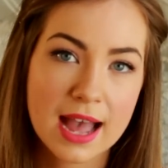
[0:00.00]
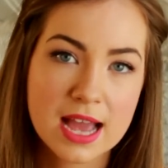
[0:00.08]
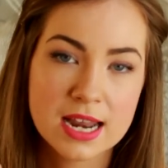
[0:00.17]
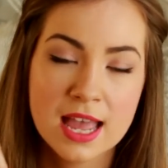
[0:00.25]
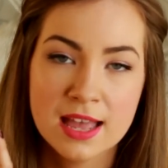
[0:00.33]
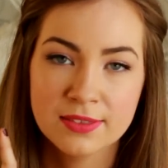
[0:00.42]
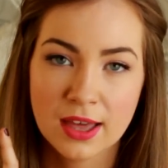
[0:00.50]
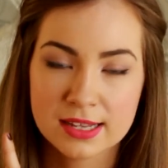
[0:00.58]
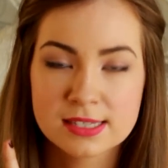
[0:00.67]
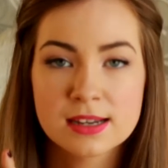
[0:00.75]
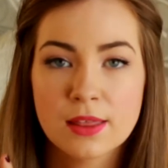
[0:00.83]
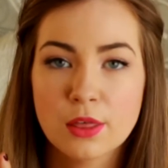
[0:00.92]
and that
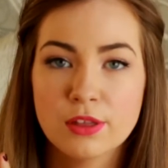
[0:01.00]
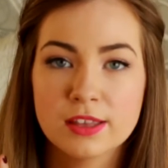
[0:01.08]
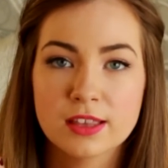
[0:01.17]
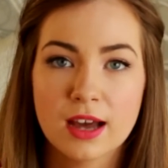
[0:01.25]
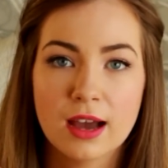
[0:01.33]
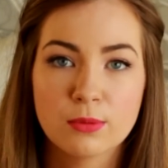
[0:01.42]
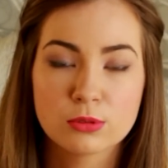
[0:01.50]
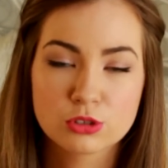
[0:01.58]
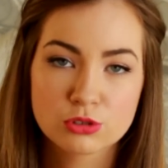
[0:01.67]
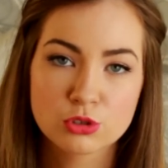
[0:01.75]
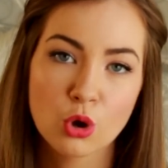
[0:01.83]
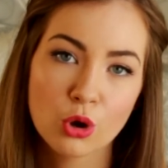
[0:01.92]
is another thing that I
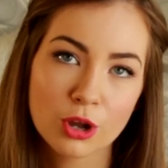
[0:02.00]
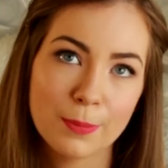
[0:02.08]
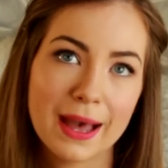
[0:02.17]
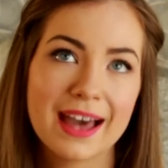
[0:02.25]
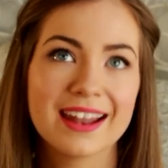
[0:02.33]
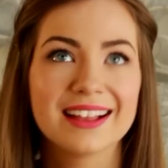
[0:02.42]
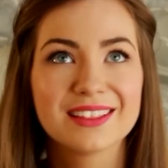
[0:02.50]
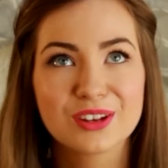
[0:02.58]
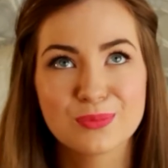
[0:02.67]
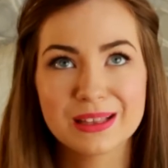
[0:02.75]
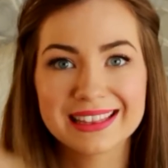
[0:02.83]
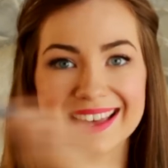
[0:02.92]
will talk about a
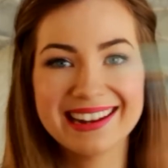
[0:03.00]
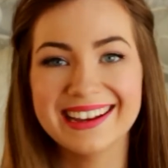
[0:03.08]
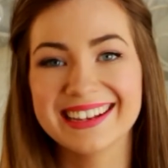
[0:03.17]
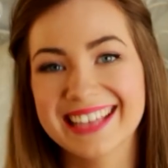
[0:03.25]
little bit later.